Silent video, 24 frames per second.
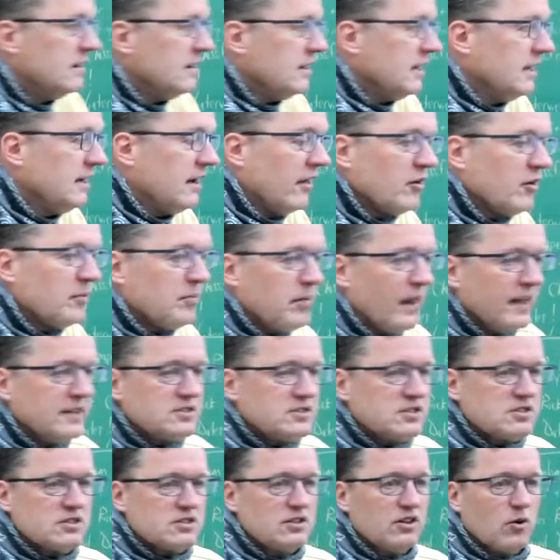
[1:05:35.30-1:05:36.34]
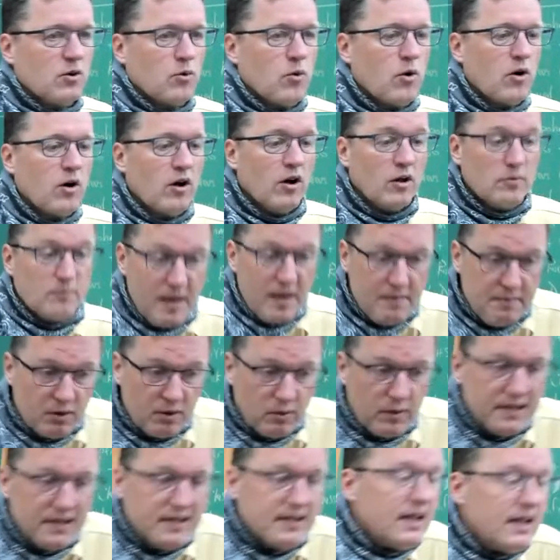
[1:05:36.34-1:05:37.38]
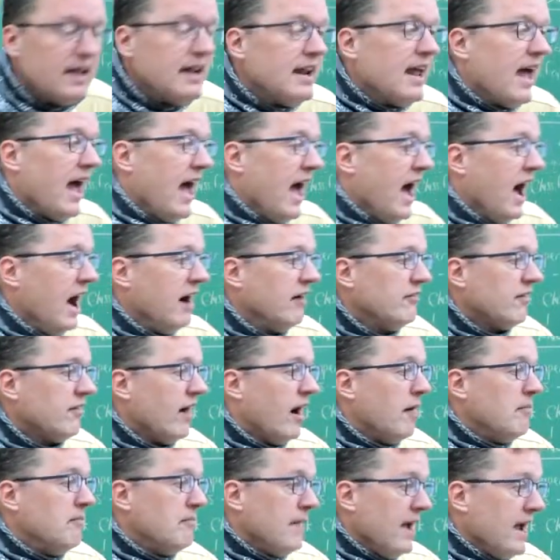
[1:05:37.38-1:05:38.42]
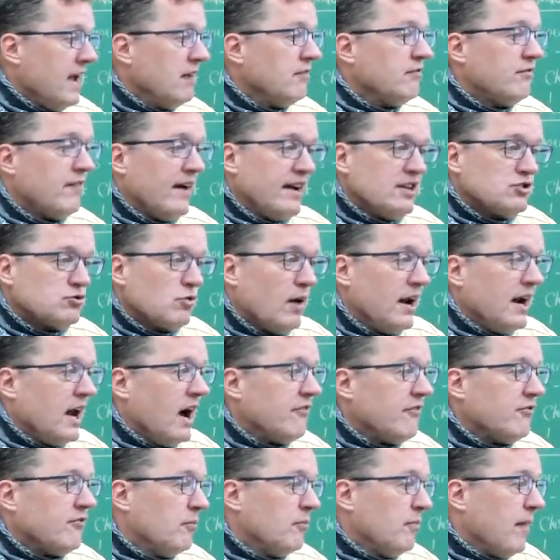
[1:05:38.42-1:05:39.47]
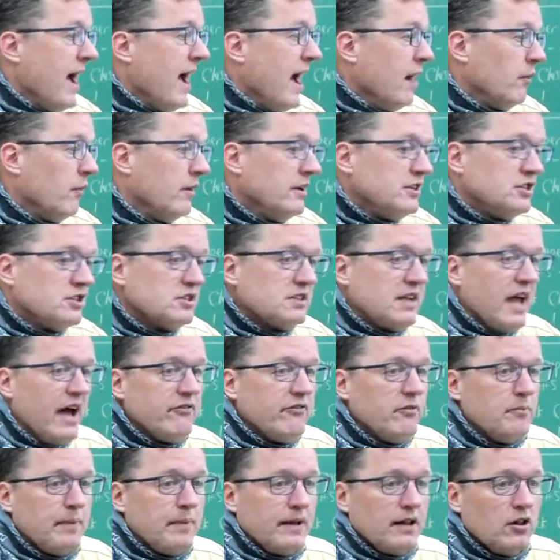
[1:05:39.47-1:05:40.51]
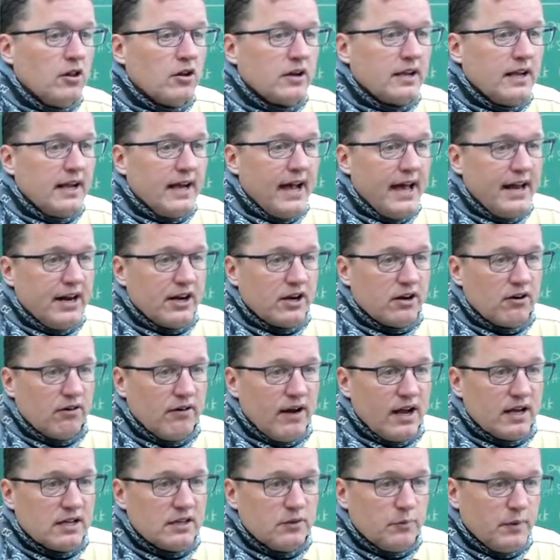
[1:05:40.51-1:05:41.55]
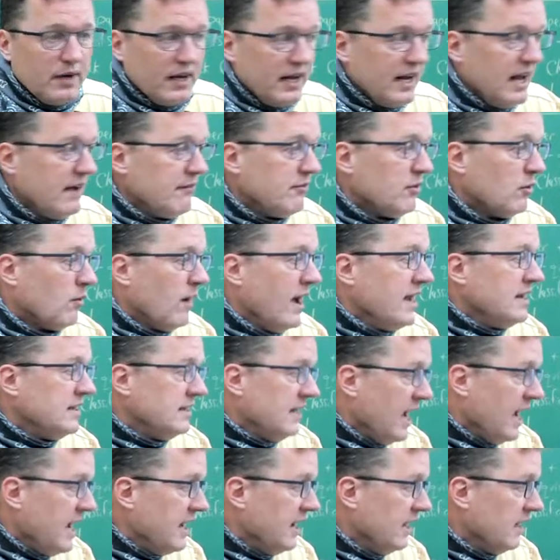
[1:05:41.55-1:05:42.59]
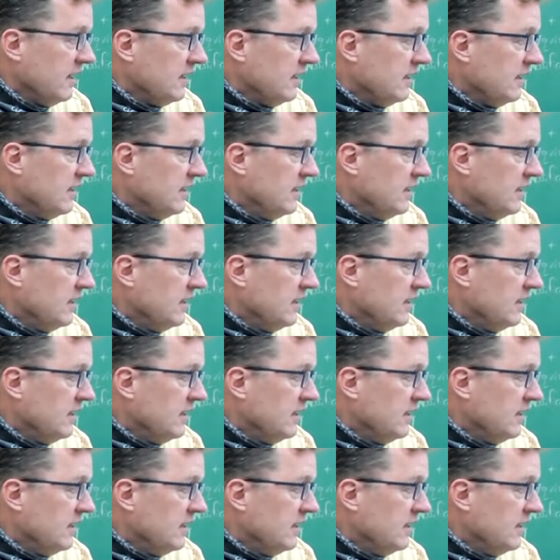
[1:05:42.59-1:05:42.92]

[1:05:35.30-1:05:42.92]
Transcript: in other places in the world, maybe we did have a main phase right off the bat. We just haven't been looking at it correctly. We didn't have the right data.